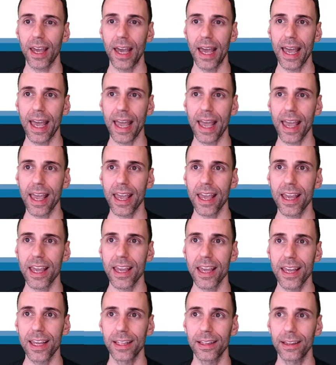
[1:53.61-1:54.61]
a
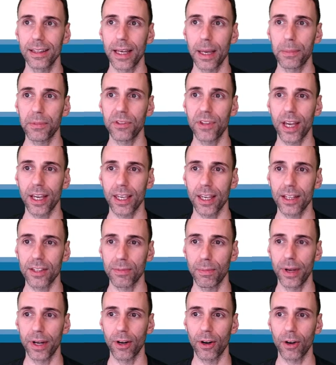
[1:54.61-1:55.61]
ellipse that gets
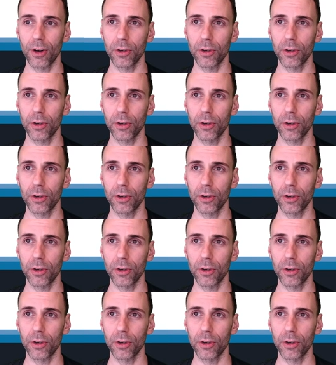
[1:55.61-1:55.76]
bigger or